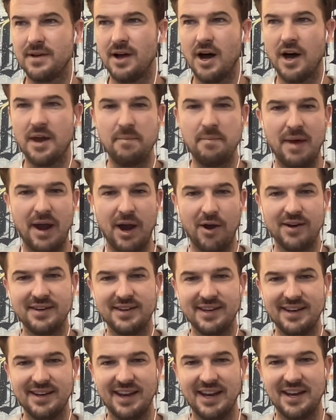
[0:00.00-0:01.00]

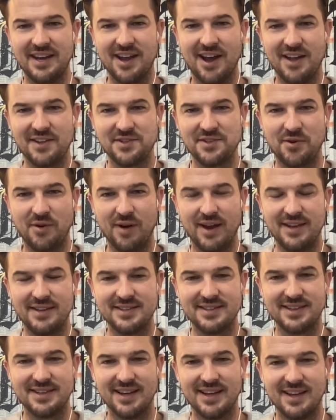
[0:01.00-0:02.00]
unmerited, and God's
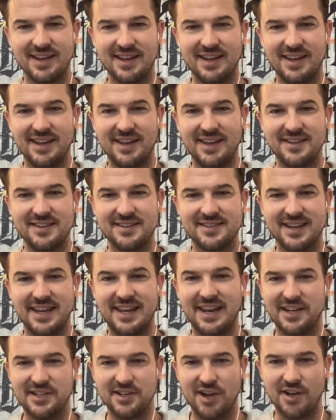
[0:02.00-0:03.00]
grace is
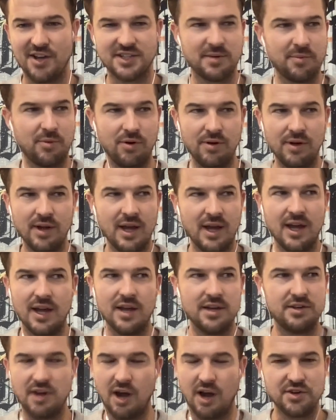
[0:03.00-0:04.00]
inexhaustible.
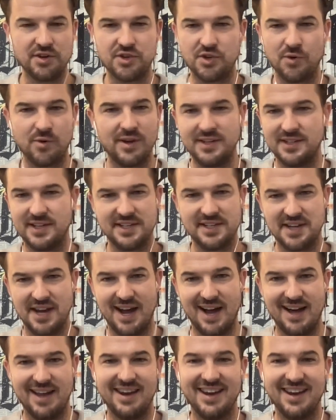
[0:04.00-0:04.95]
DawnCheré's is not.